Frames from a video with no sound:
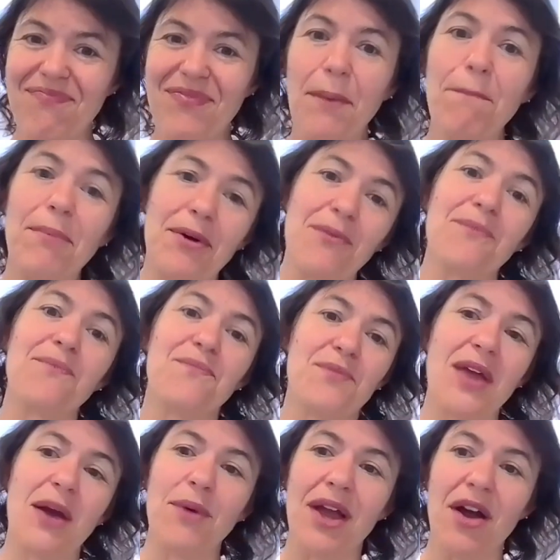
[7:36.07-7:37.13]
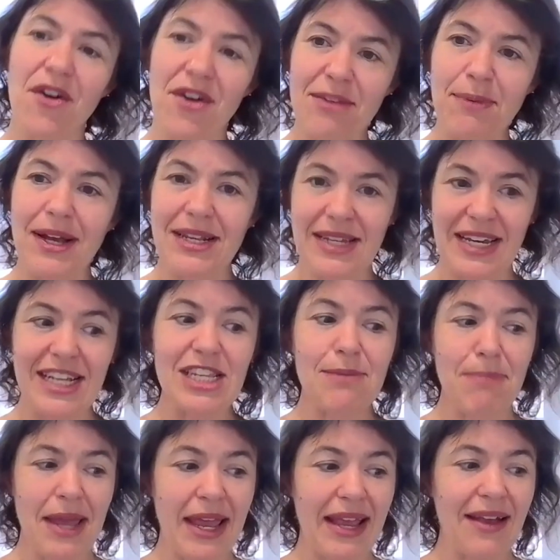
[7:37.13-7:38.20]
but yeah, we are expecting it to
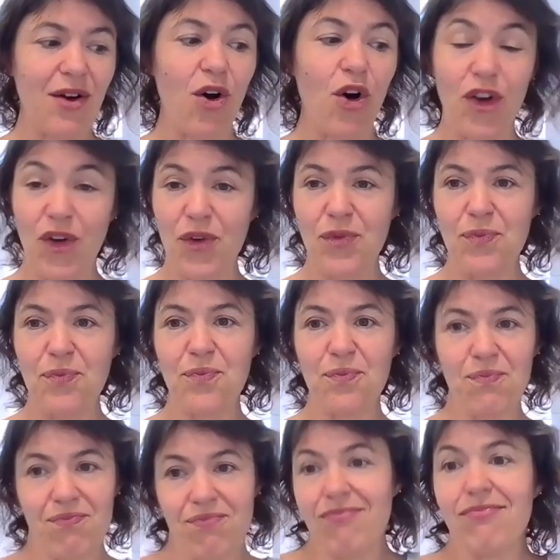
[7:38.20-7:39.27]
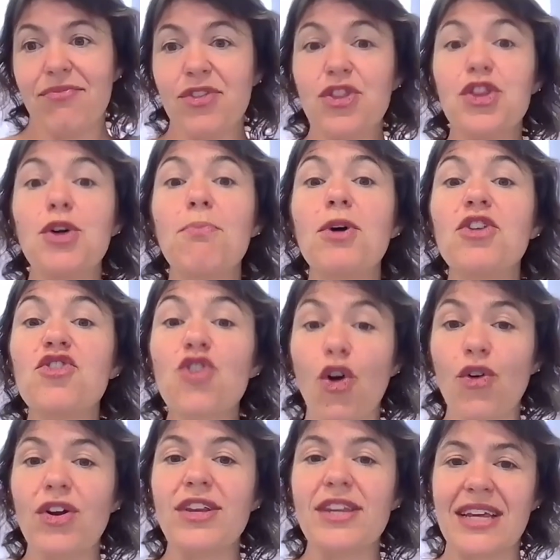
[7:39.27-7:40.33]
be on the
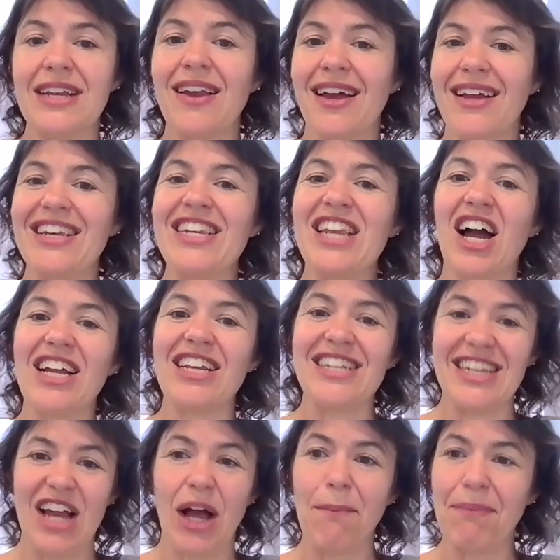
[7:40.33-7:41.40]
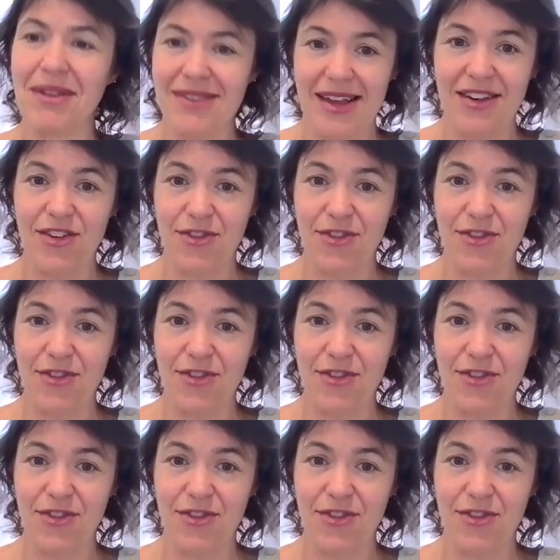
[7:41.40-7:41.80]
majority, like 99% of